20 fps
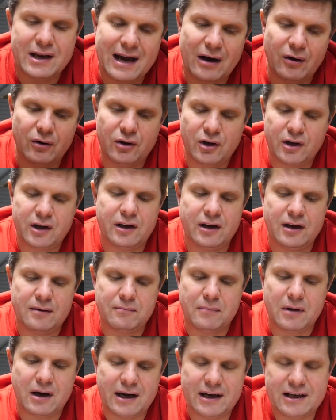Now, looking
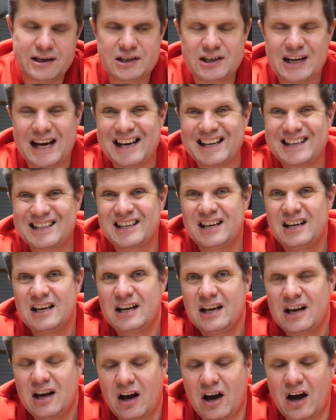at my stats,
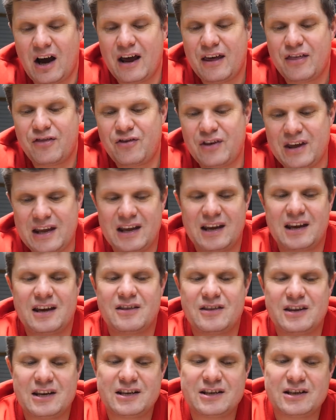I
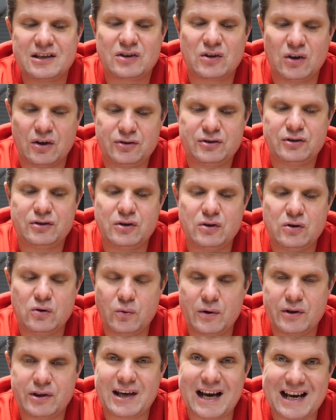think this has got to do
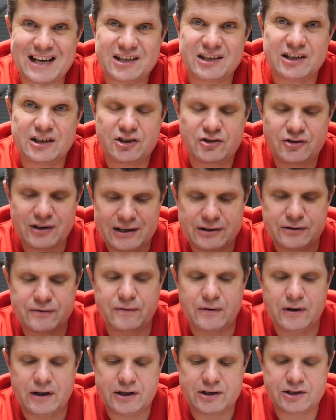with gaseous
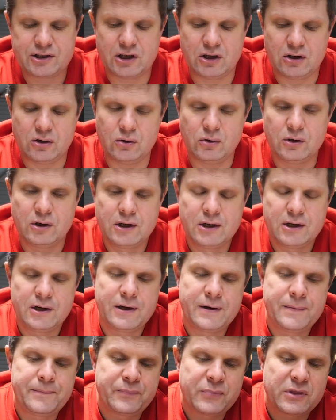transfer. So
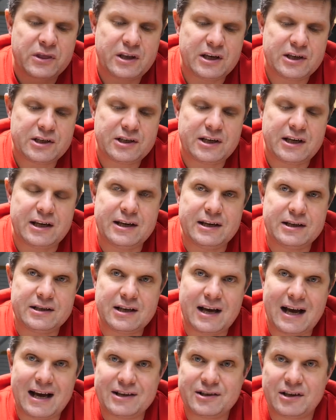this is,
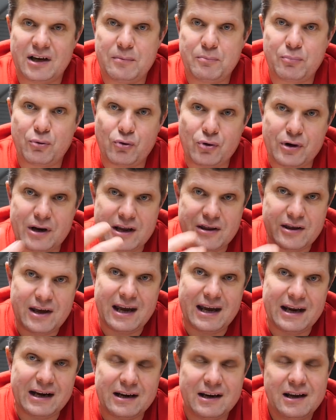as I breathe
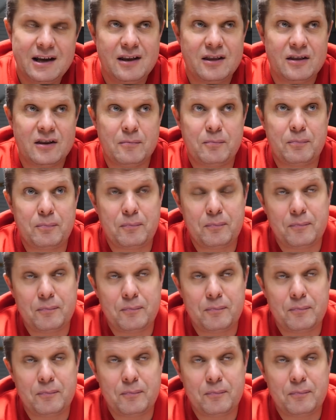in, the